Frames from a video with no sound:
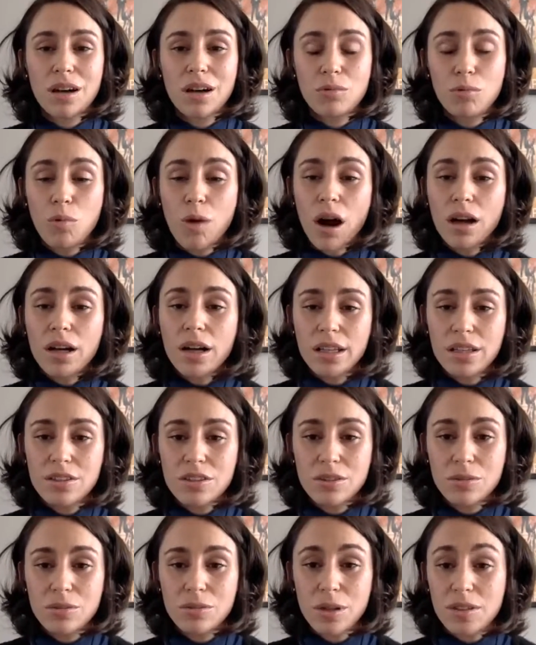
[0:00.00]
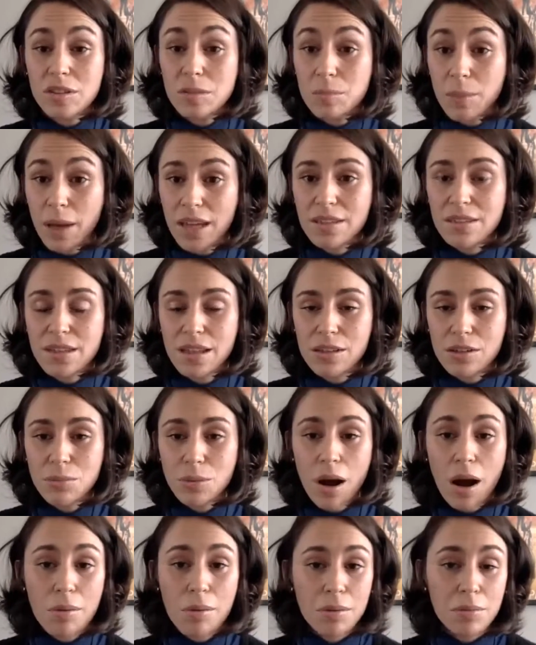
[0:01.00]
walk into a space that you
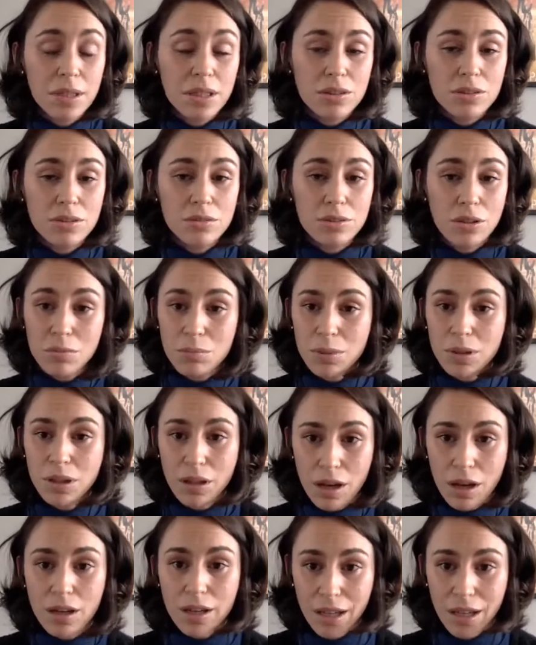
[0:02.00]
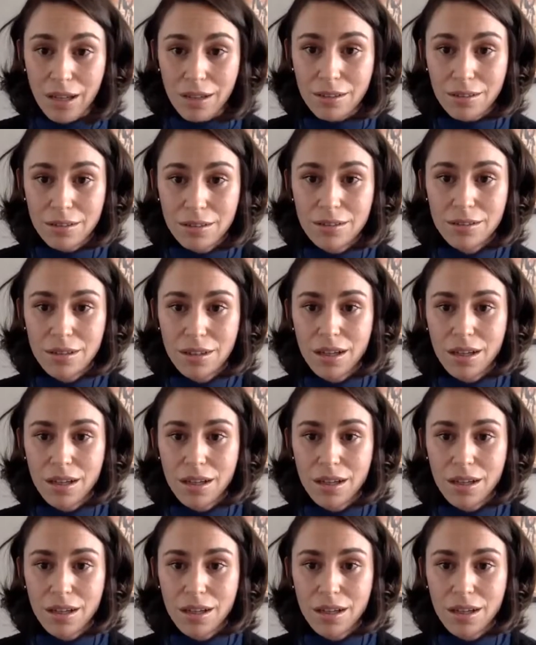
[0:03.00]
probably don't belong in.